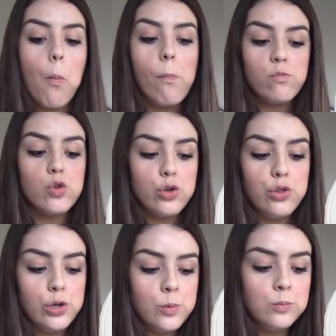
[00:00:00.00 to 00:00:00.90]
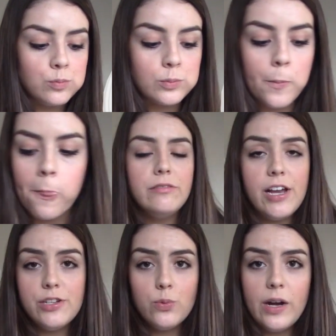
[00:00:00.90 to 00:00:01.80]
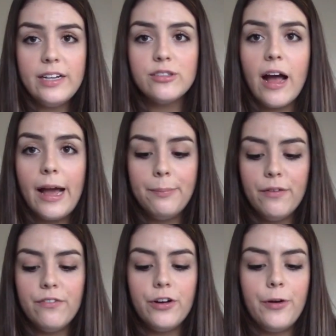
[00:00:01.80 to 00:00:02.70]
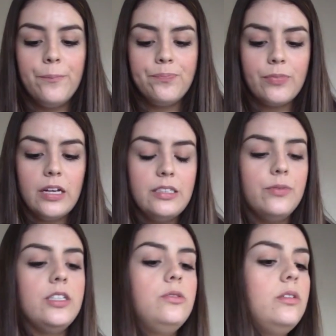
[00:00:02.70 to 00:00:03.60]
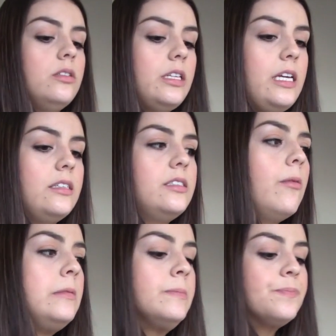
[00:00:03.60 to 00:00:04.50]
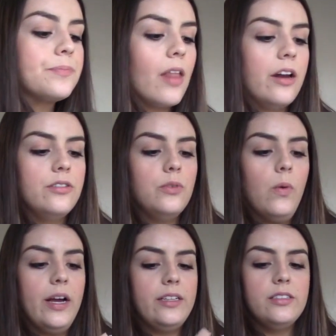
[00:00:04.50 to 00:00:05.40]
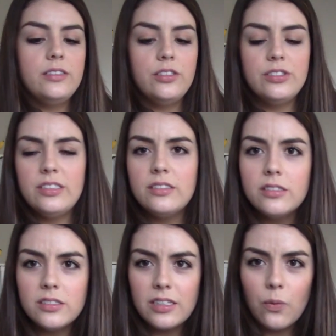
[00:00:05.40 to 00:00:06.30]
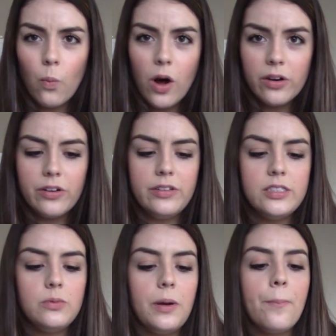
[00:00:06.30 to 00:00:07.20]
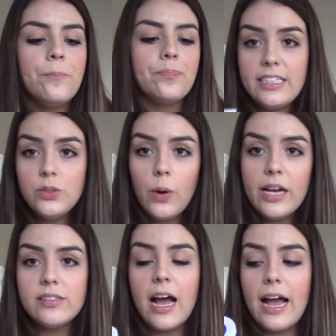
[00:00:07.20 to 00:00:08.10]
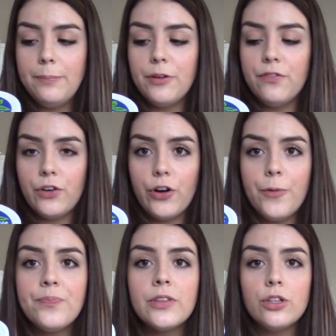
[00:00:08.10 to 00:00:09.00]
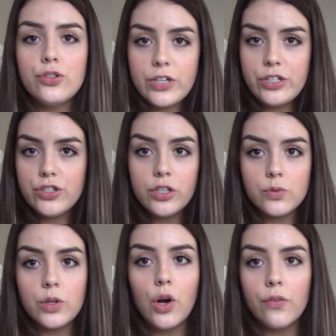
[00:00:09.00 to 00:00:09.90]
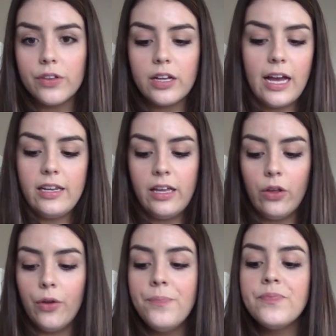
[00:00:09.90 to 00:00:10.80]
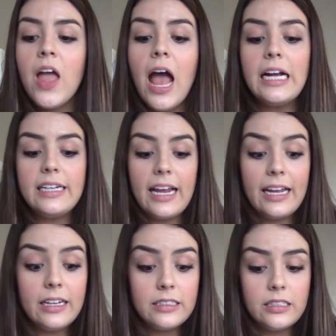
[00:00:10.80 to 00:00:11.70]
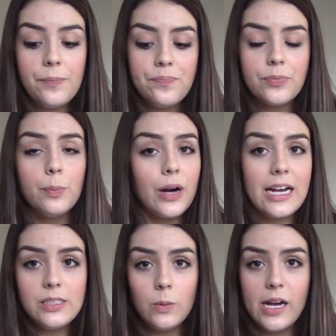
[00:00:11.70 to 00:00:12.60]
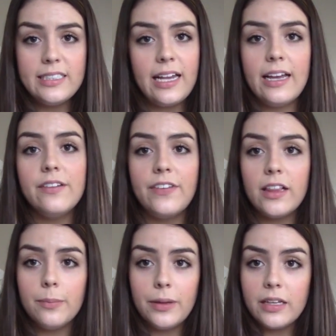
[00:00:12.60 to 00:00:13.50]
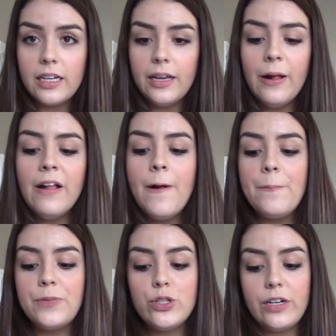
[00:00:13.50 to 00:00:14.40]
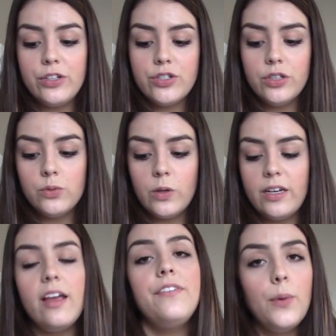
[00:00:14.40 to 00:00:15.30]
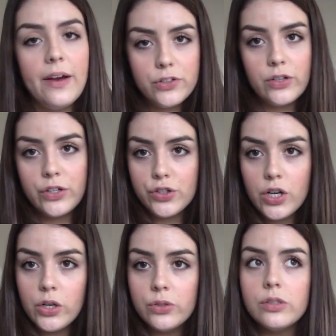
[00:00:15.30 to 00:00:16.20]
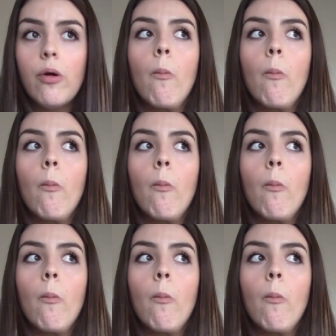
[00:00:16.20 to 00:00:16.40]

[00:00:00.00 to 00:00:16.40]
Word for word: It's good though. Taste wise, I prefer, except for this one leaks. I don't know why, there's, there's just like water in this one. Taste wise, I prefer the Trader Joe's one over the Kite Hill. and price-wise and availability, the Trader Joe's one, if you have a Trader Joe's,